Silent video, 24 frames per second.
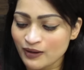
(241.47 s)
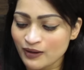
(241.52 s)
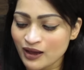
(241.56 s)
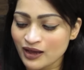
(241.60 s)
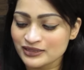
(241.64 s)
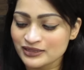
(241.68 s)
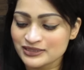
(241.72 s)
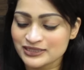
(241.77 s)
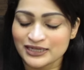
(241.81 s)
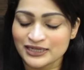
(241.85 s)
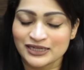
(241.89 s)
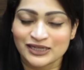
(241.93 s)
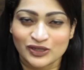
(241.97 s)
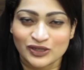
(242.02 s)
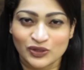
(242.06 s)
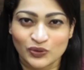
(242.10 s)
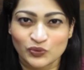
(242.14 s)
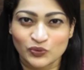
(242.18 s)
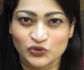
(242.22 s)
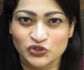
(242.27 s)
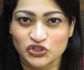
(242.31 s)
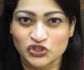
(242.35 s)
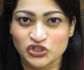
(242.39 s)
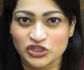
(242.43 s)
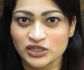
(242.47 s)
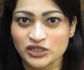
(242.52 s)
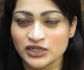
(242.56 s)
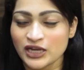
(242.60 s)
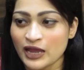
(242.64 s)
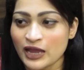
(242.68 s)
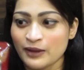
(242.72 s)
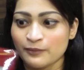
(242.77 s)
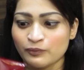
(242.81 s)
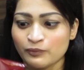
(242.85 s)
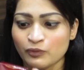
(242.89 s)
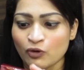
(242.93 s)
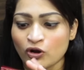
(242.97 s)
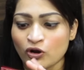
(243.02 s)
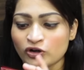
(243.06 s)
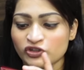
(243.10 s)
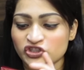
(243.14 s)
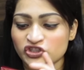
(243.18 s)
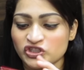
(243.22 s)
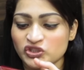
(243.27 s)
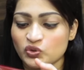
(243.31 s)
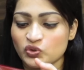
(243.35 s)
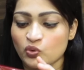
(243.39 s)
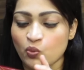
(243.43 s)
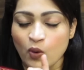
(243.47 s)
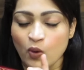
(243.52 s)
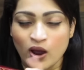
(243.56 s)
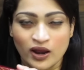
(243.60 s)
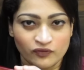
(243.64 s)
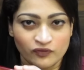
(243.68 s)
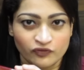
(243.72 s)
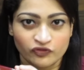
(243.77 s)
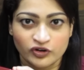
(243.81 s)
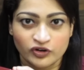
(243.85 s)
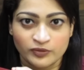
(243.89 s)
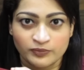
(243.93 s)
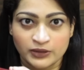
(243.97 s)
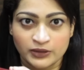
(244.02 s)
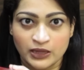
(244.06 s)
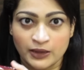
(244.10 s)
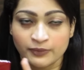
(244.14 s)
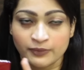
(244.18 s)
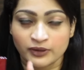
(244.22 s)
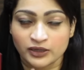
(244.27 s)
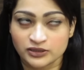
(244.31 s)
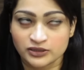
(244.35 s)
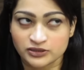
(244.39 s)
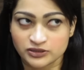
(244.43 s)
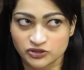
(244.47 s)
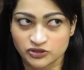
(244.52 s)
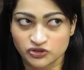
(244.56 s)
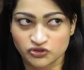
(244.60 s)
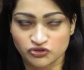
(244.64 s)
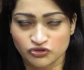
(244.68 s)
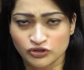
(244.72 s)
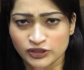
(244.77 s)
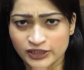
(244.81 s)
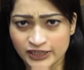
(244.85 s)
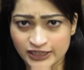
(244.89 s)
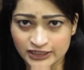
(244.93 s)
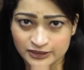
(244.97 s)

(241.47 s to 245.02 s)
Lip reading: mask and lotion. I brought just one from there because it's really